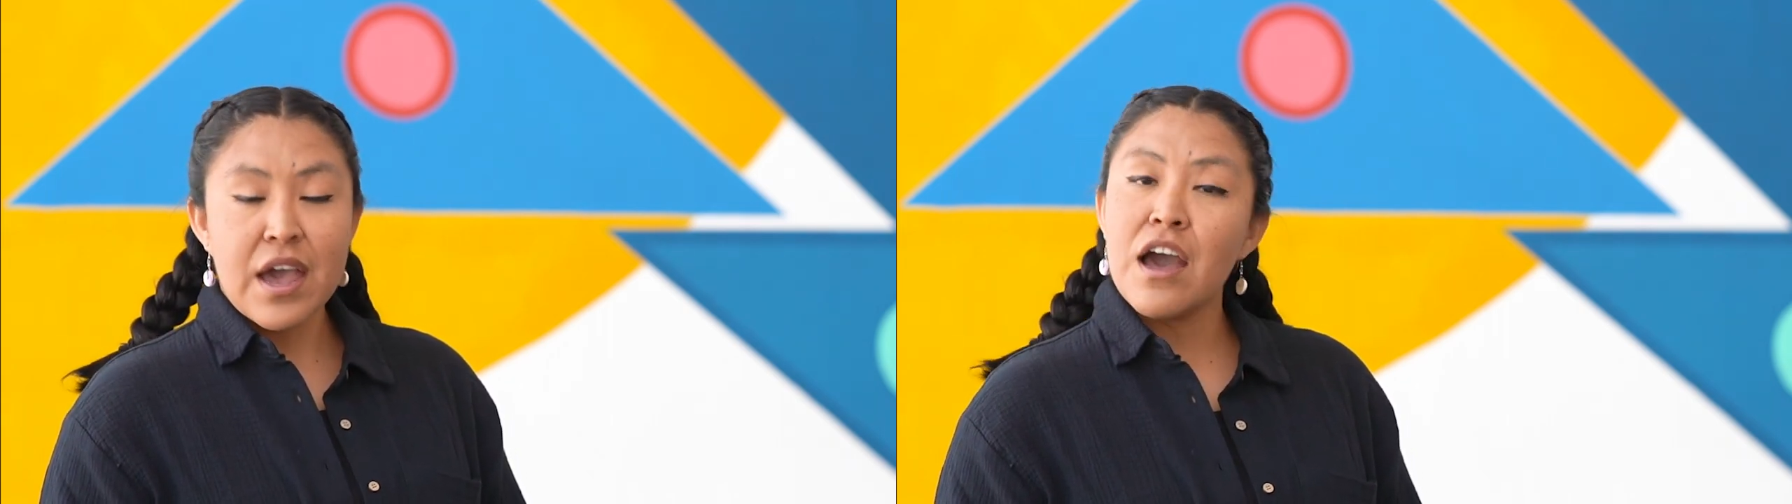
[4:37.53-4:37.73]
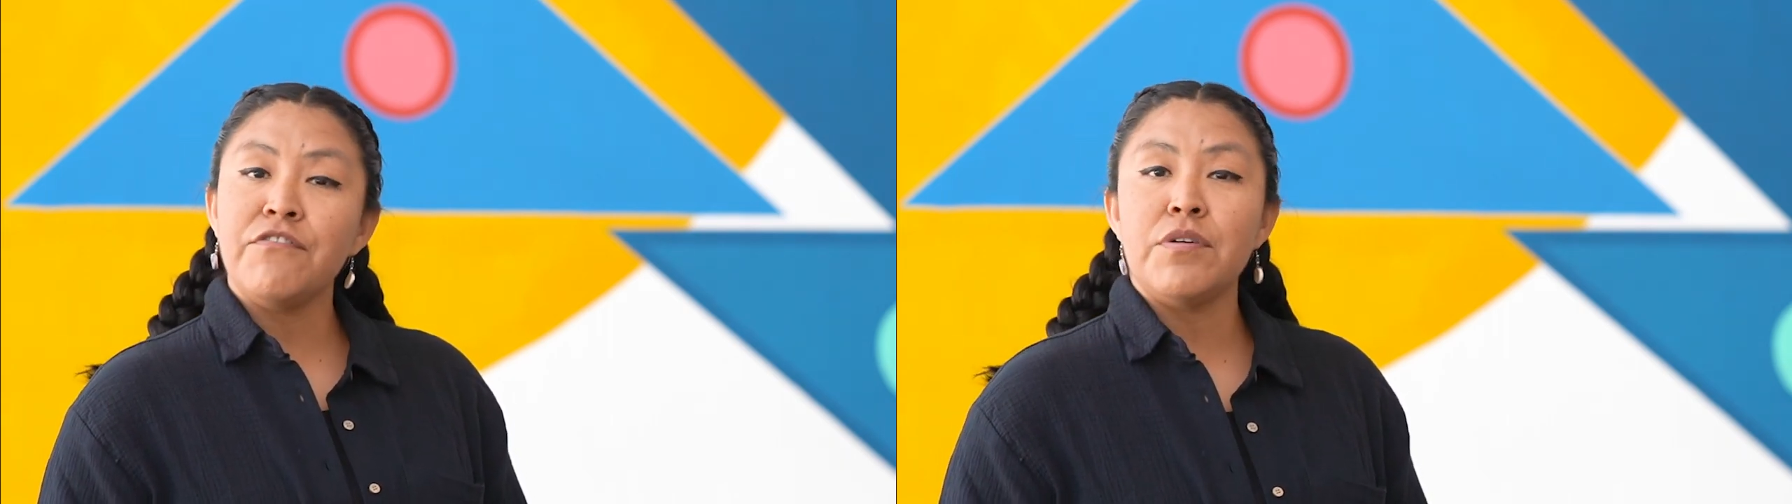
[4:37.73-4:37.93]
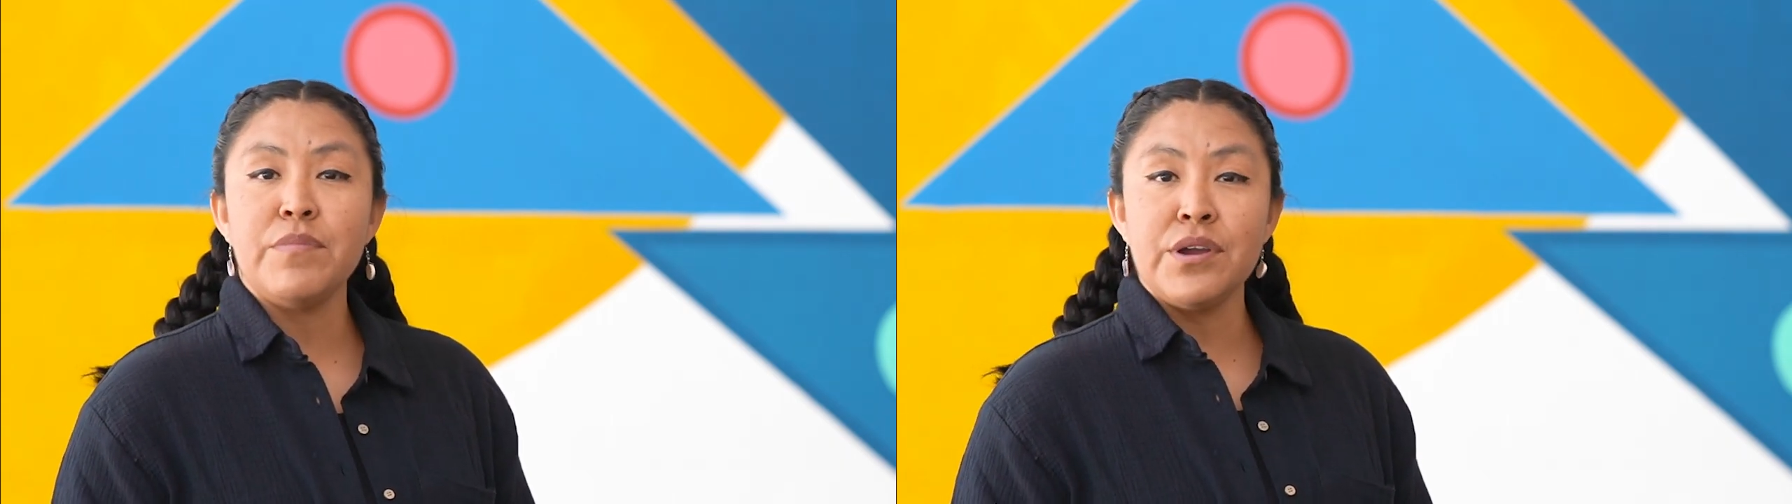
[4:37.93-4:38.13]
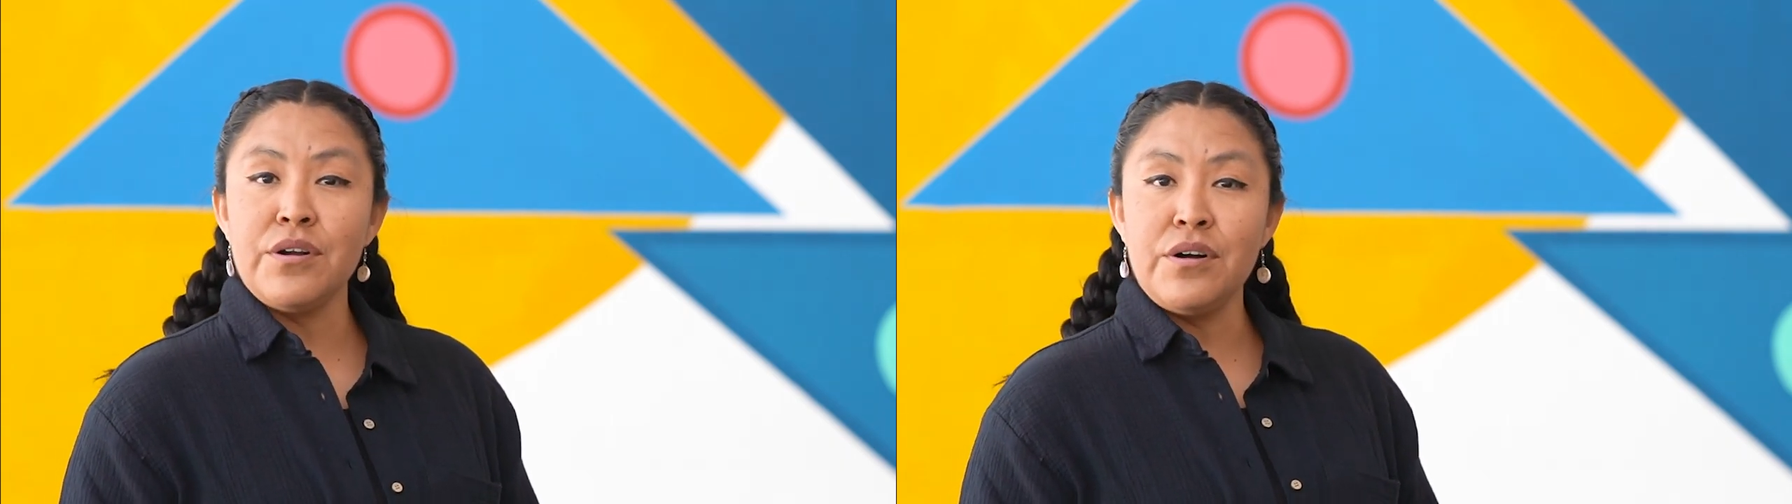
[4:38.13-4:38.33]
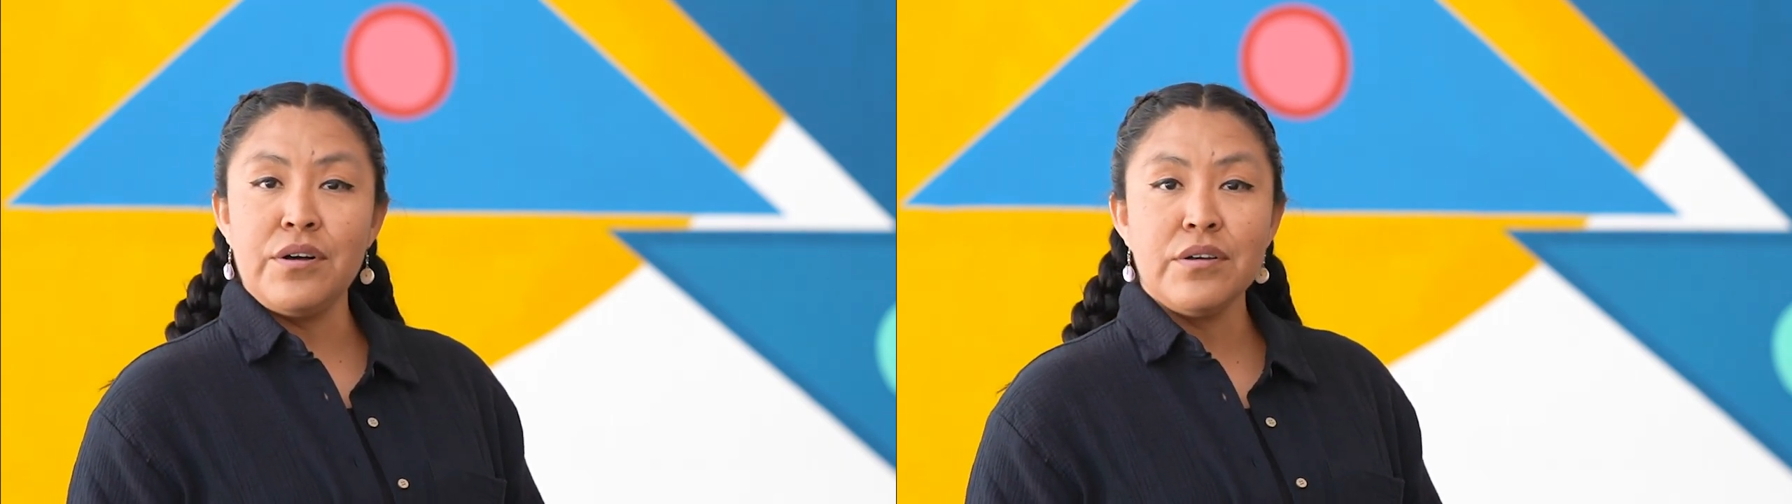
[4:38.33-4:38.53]

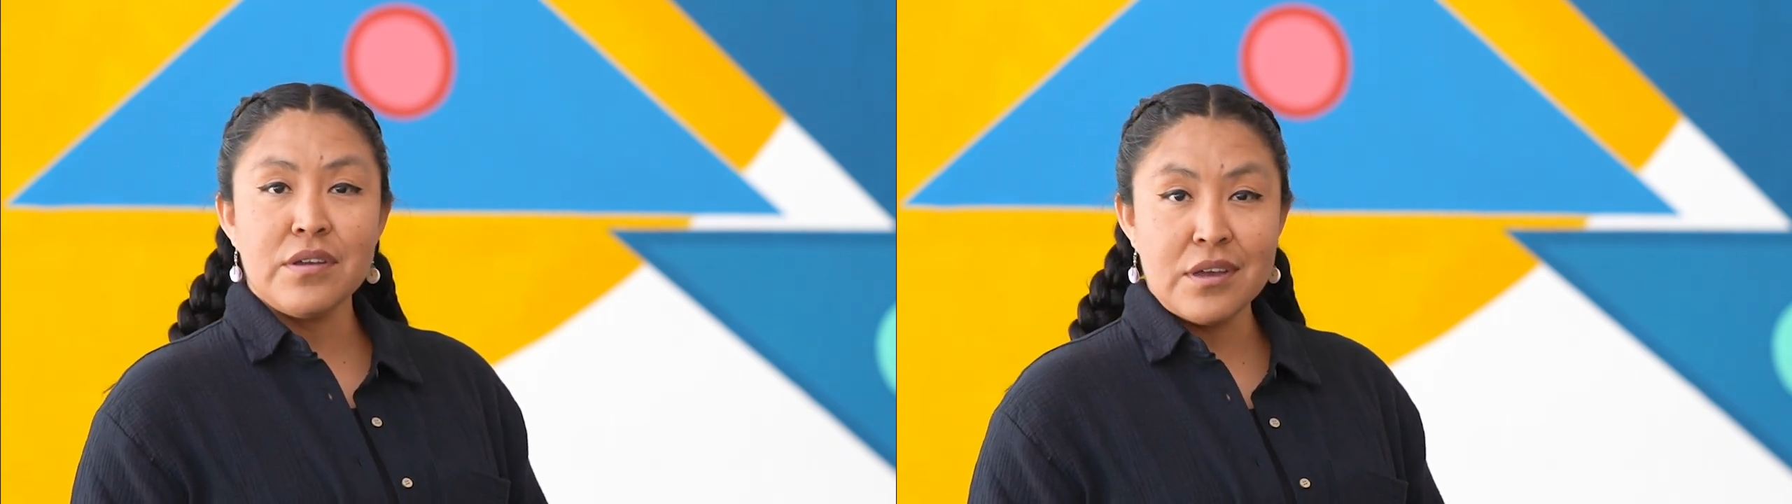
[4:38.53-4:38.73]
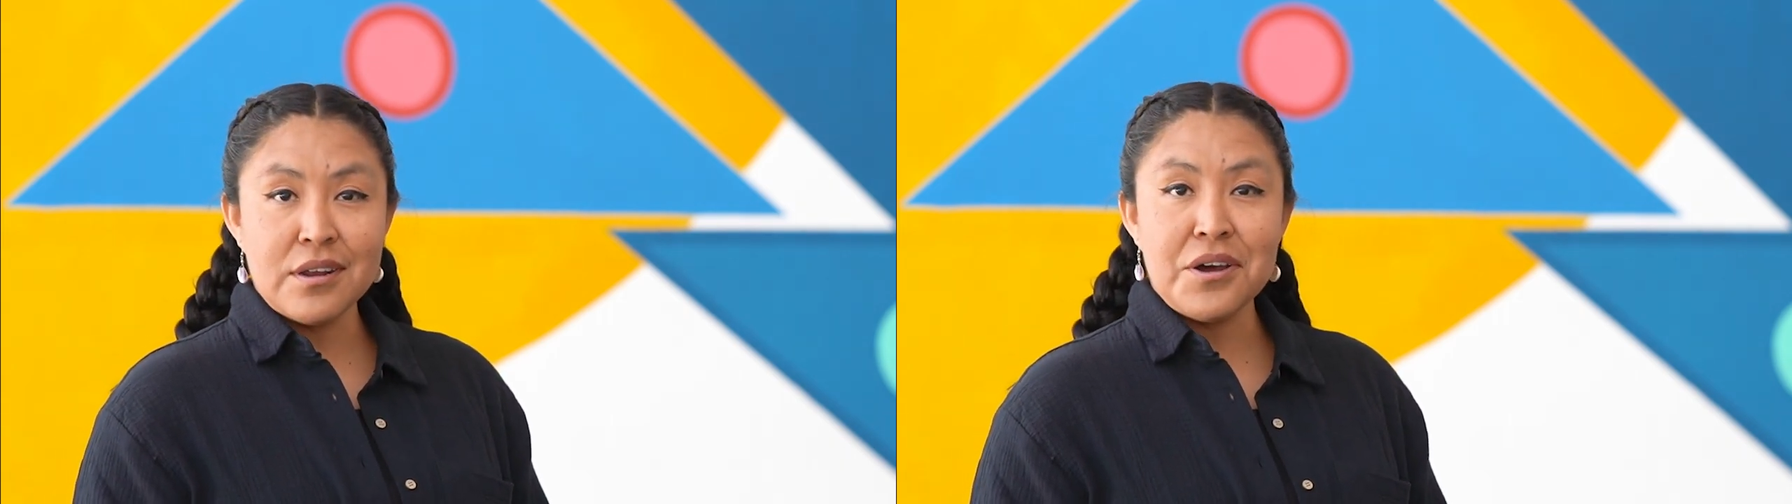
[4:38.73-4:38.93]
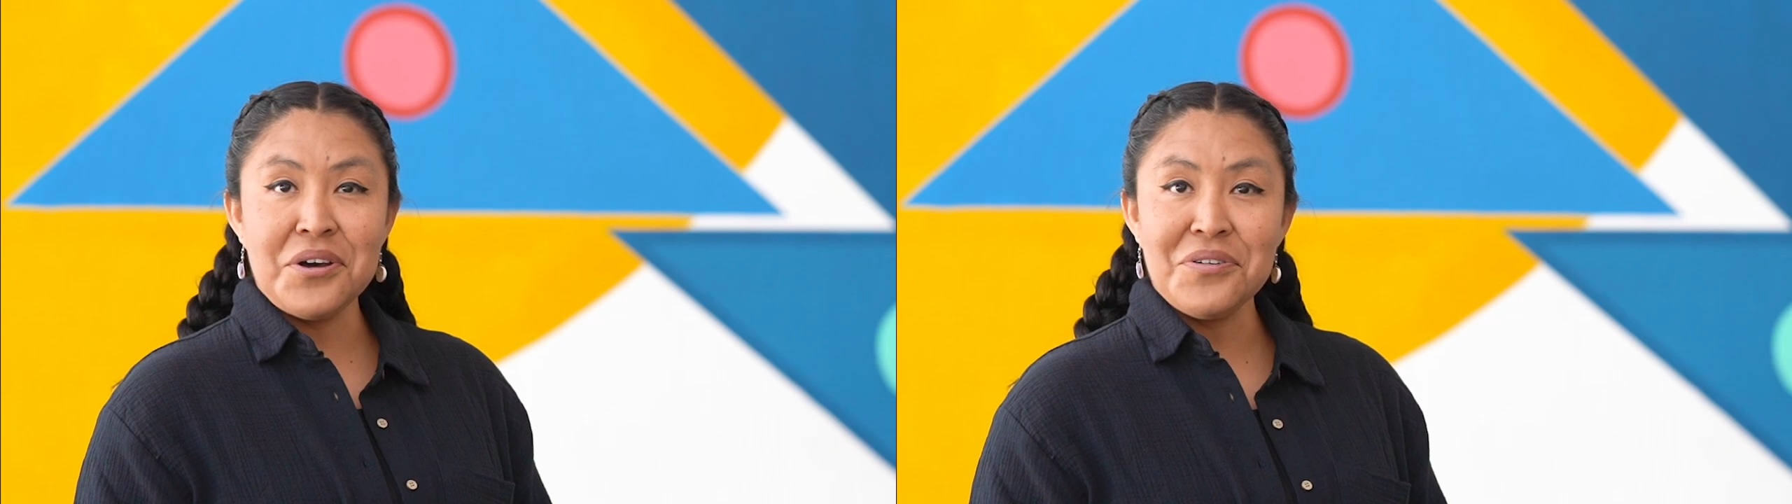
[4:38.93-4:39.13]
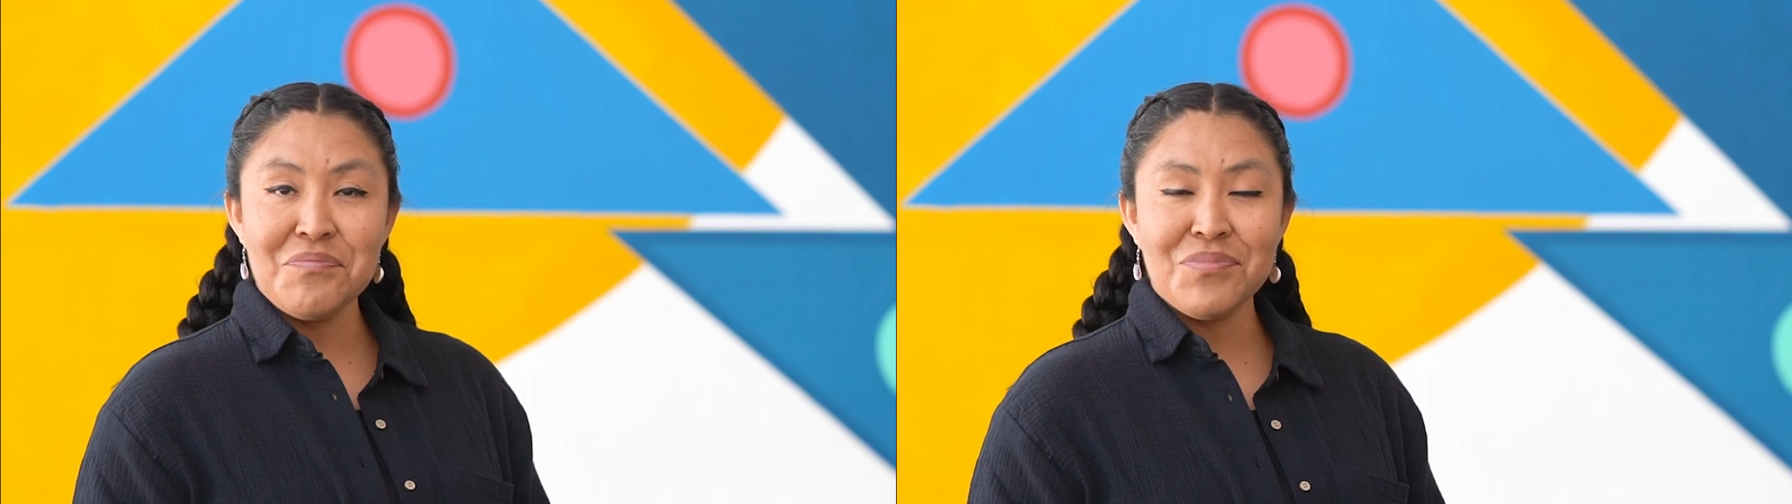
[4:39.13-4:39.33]
ephemeral, you know?